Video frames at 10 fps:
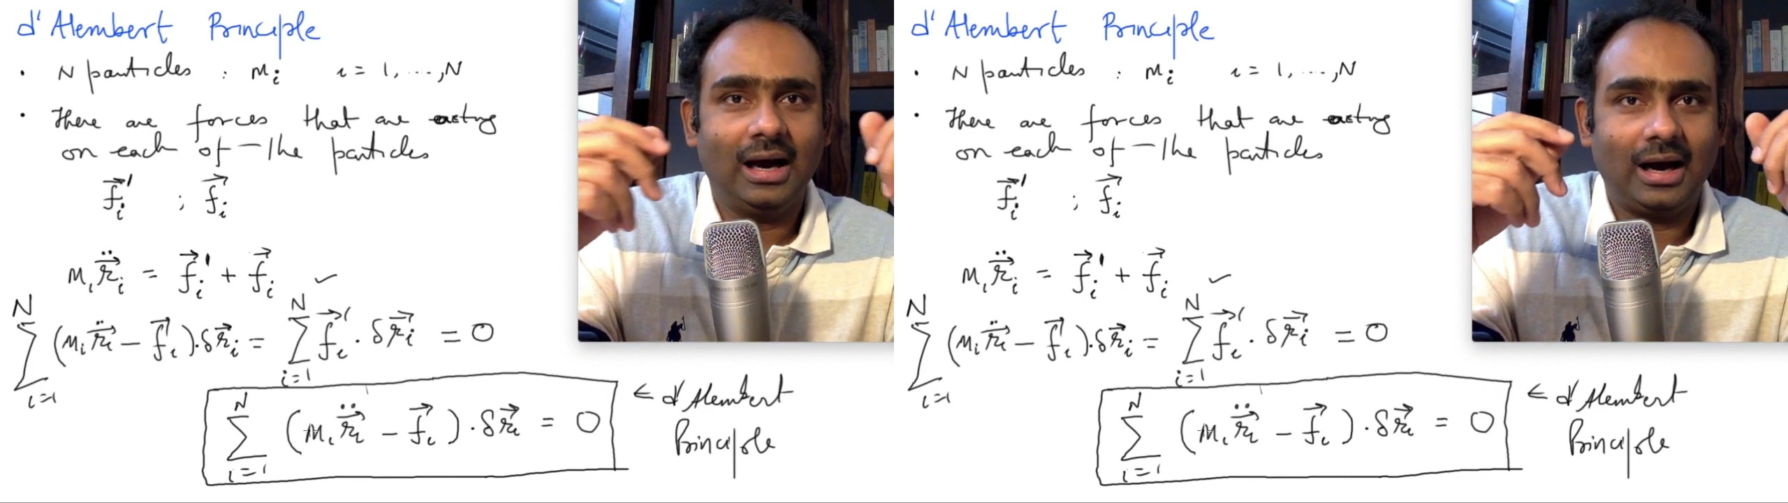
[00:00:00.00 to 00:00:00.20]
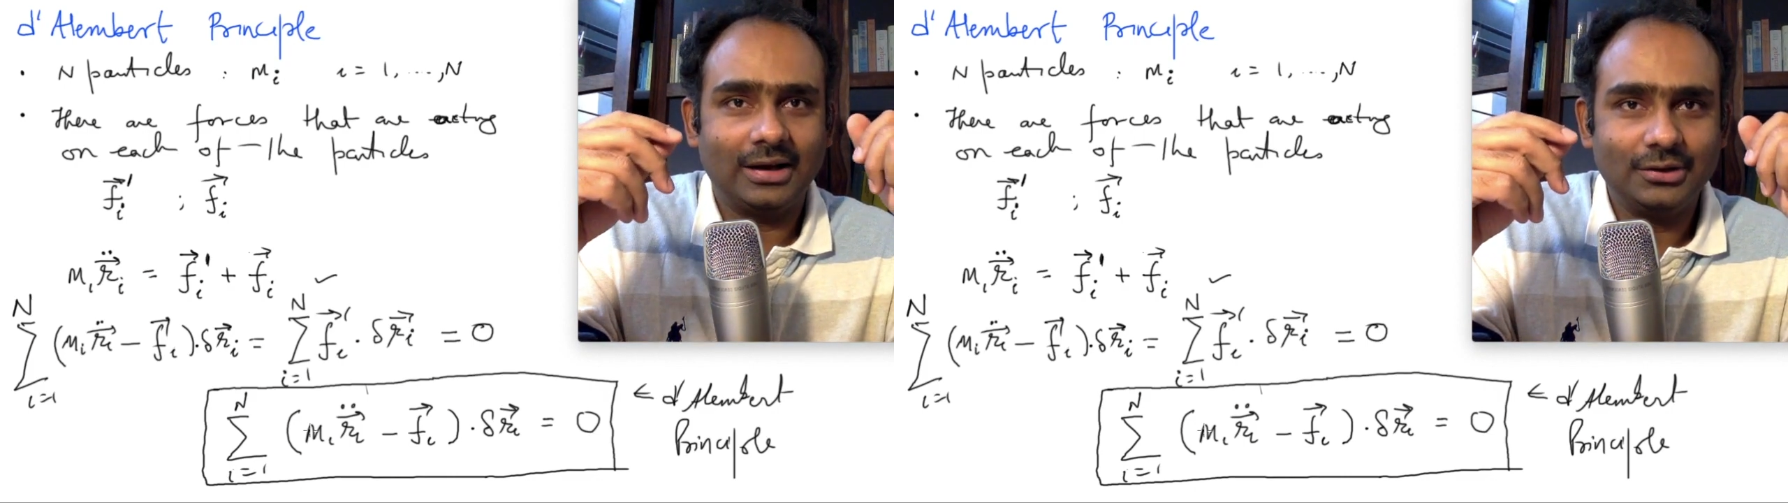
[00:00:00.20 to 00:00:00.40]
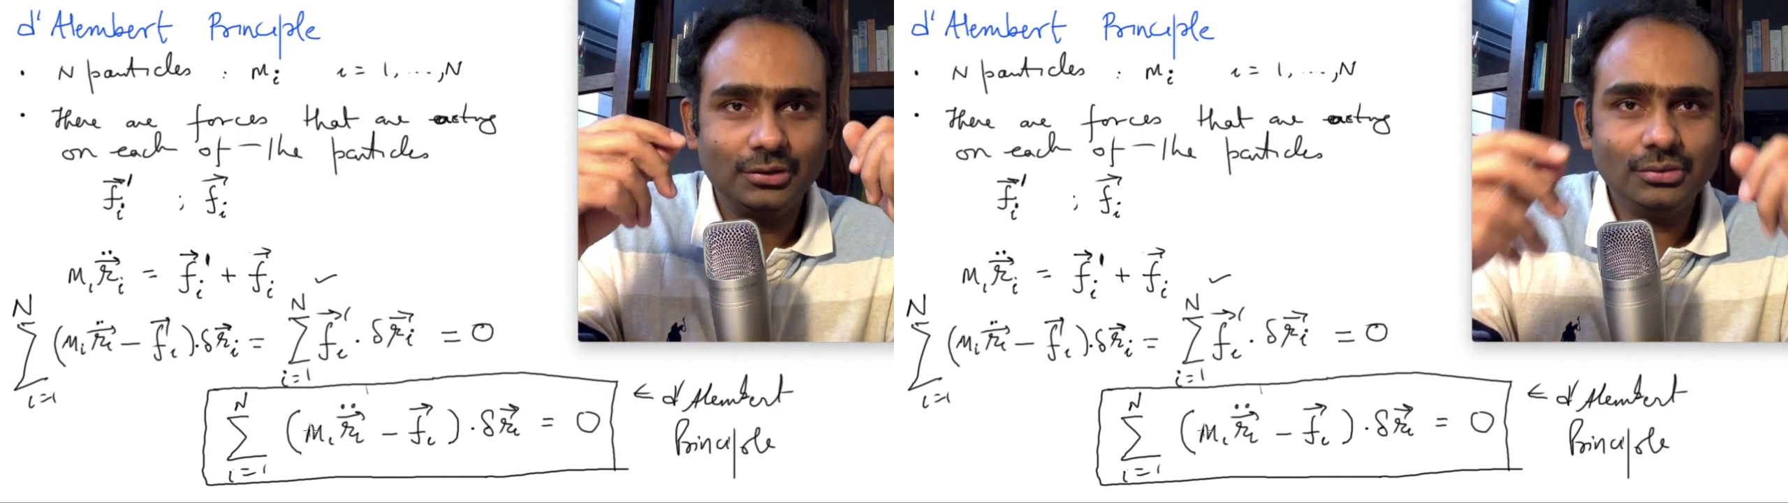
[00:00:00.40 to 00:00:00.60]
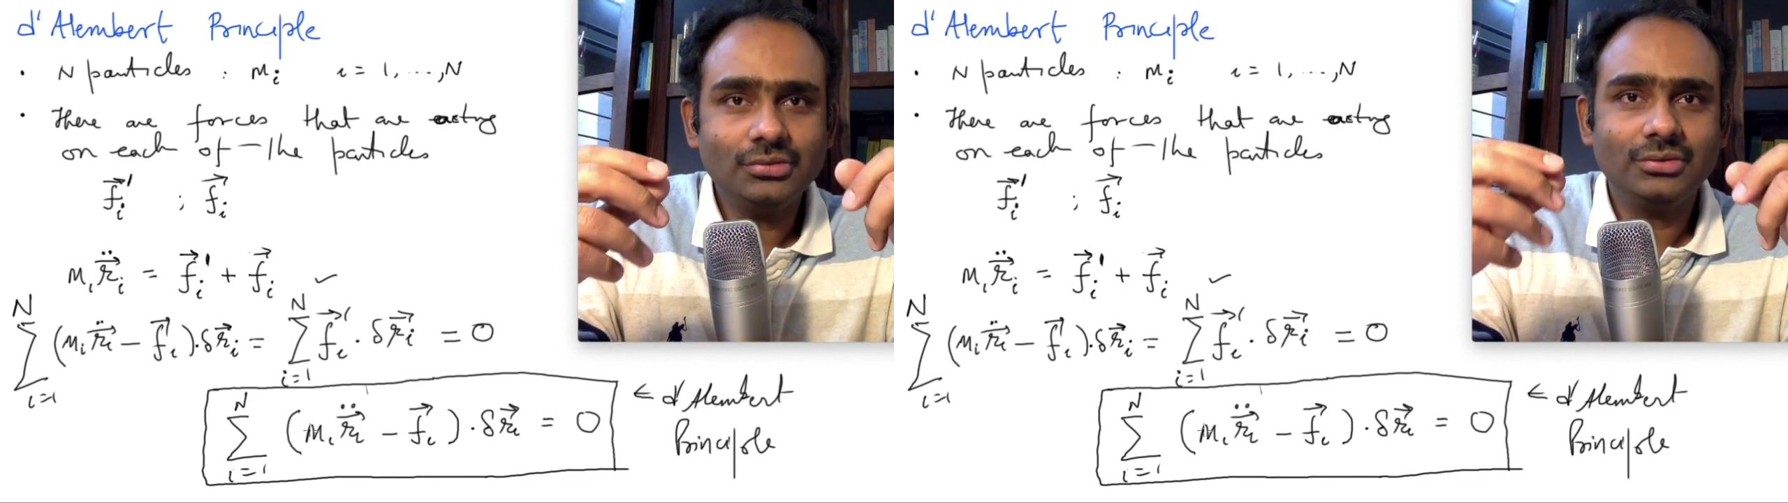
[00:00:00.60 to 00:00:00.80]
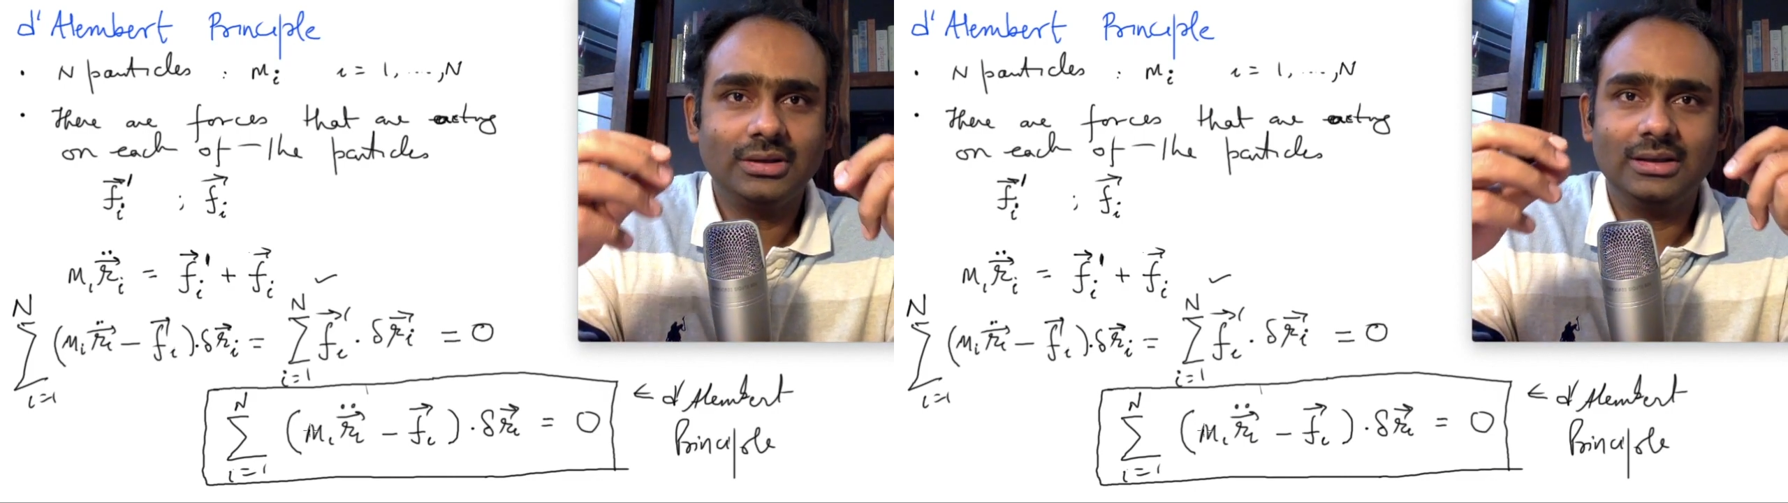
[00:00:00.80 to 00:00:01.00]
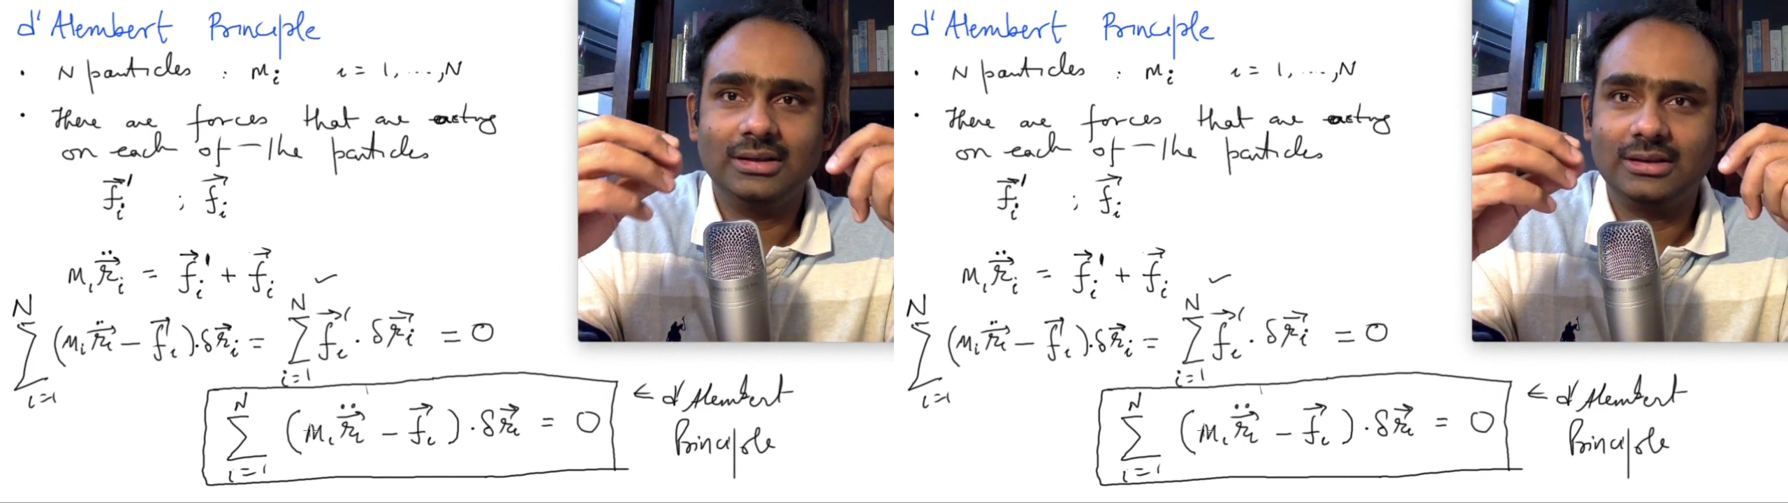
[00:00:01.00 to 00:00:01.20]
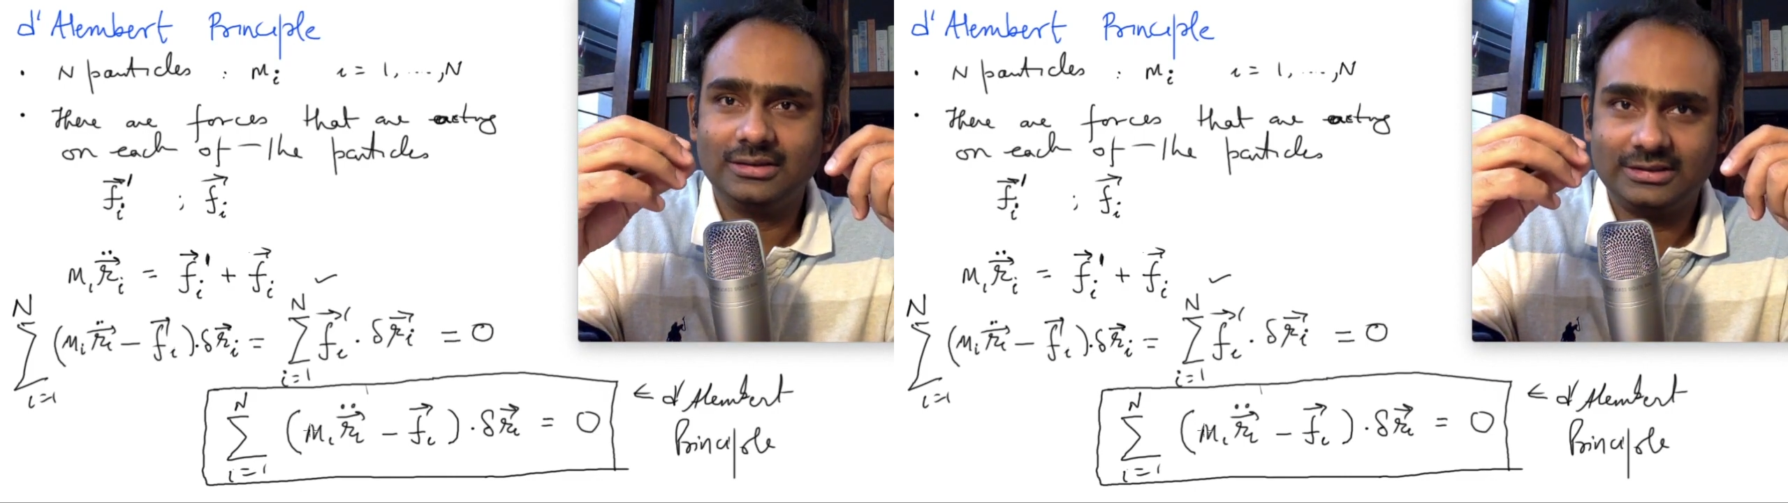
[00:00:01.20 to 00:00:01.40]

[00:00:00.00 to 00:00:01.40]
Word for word: I use the